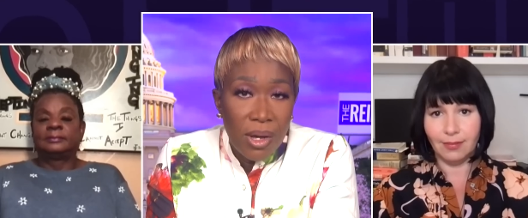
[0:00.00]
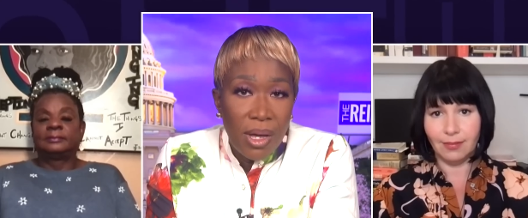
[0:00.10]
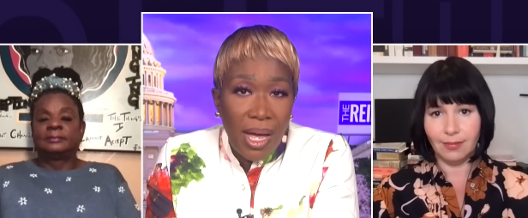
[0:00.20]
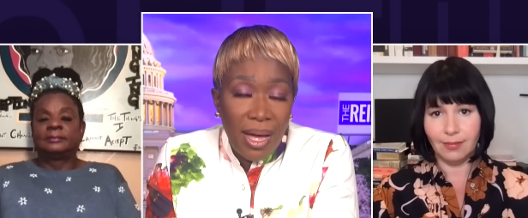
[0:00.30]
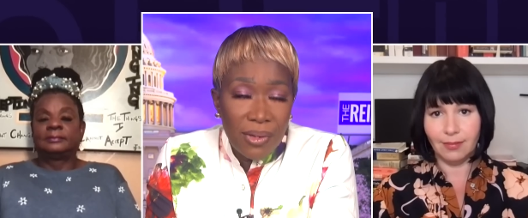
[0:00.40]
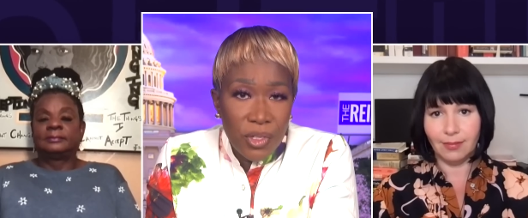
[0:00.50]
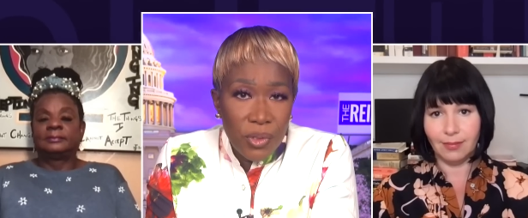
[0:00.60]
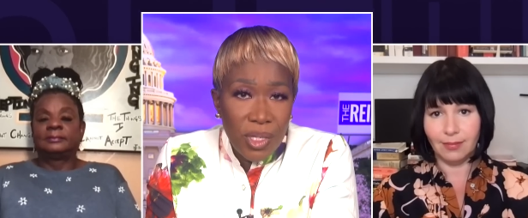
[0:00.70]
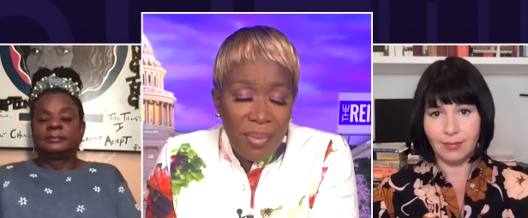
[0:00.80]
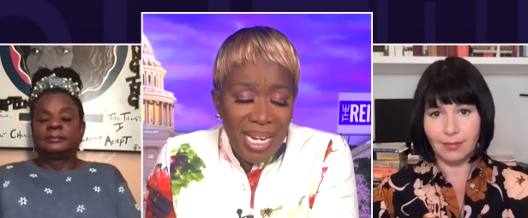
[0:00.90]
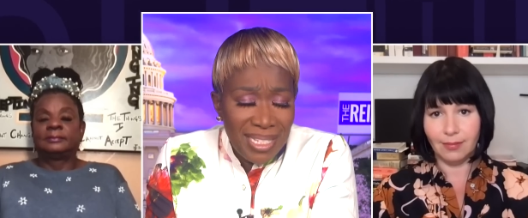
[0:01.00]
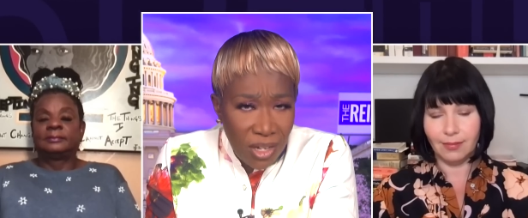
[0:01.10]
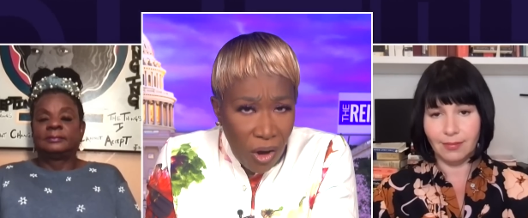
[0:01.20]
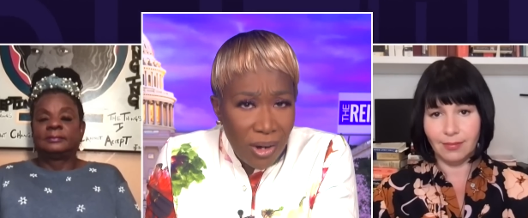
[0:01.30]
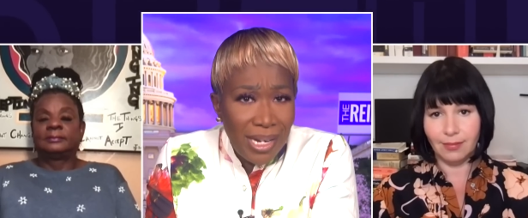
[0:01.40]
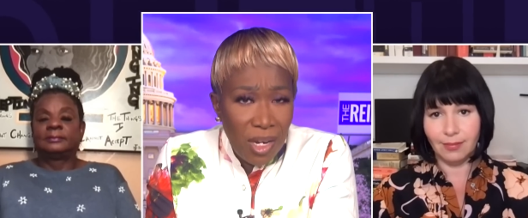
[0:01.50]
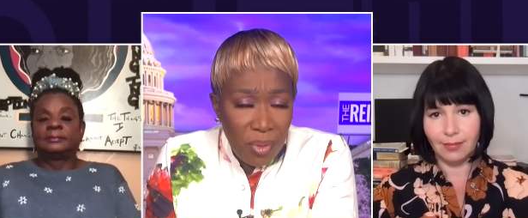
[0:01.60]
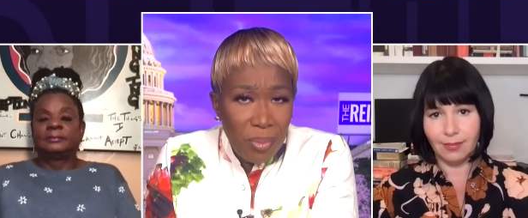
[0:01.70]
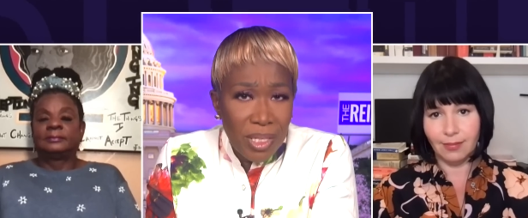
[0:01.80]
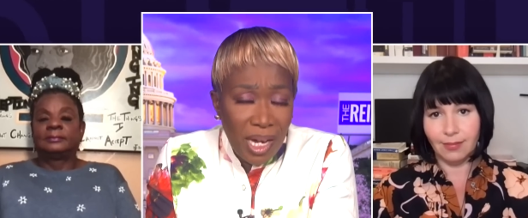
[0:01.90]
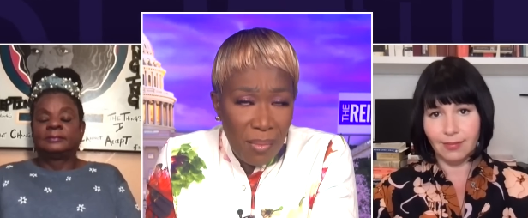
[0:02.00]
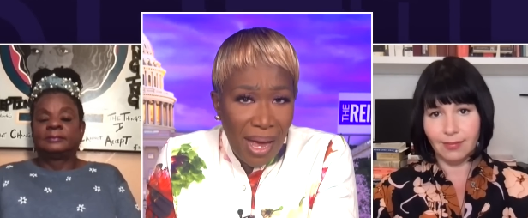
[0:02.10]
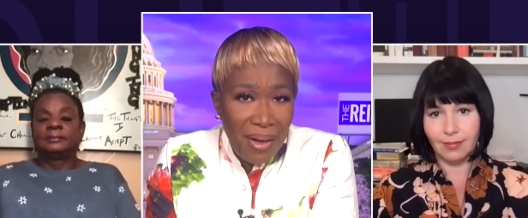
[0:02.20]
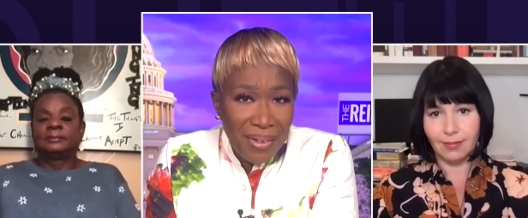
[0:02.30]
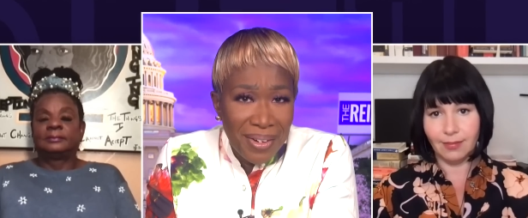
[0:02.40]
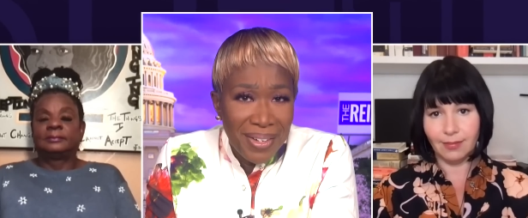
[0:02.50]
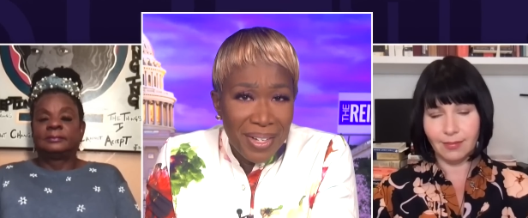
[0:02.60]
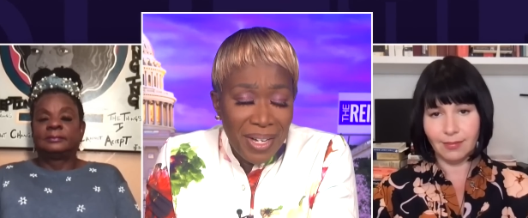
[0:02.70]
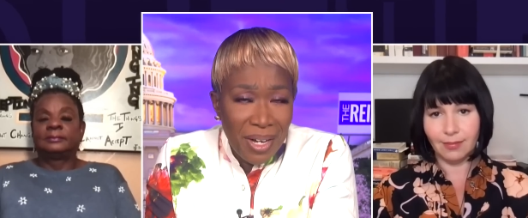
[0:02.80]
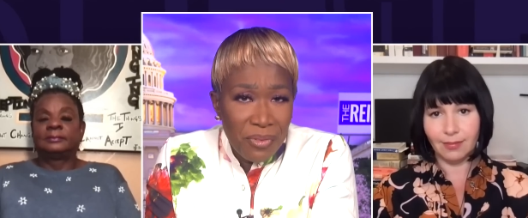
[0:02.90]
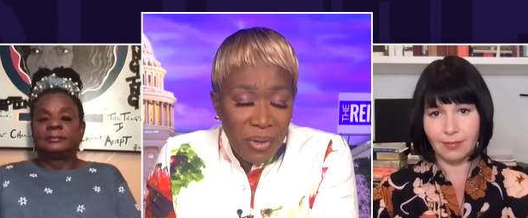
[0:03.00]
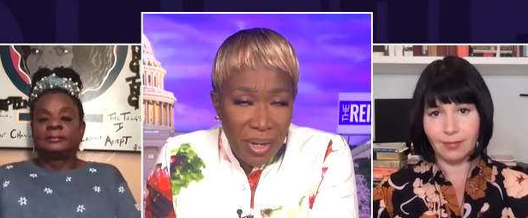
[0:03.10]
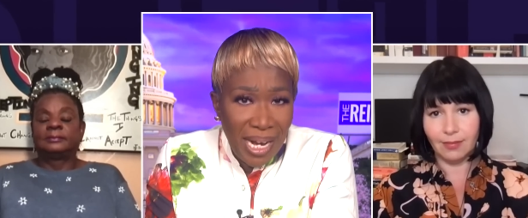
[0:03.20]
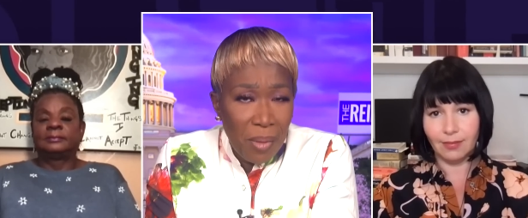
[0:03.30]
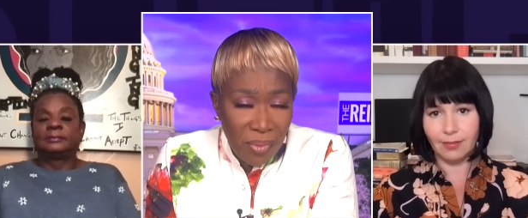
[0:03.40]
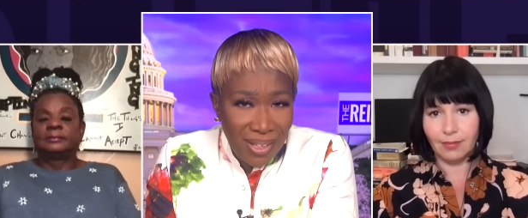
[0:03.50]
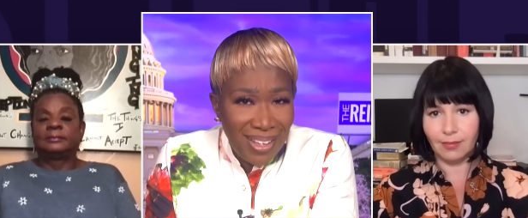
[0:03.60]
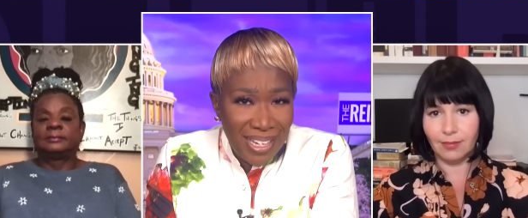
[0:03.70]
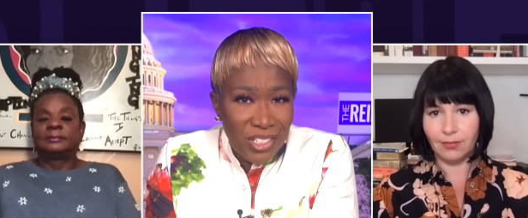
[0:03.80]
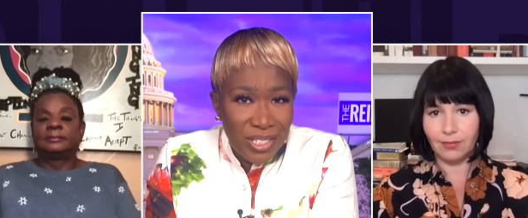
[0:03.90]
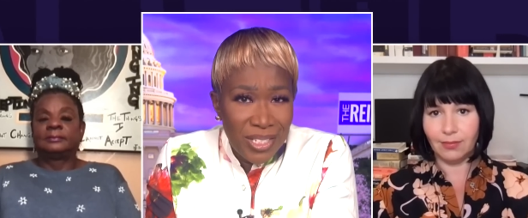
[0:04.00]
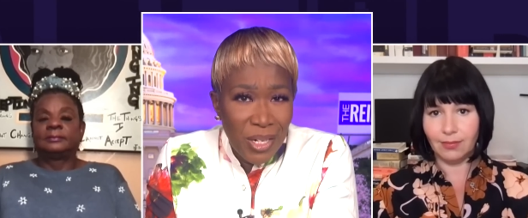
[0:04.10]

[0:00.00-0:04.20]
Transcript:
Speaker 1: how, how seriously, I mean, it's hard to get people to come out uh, for an April election. You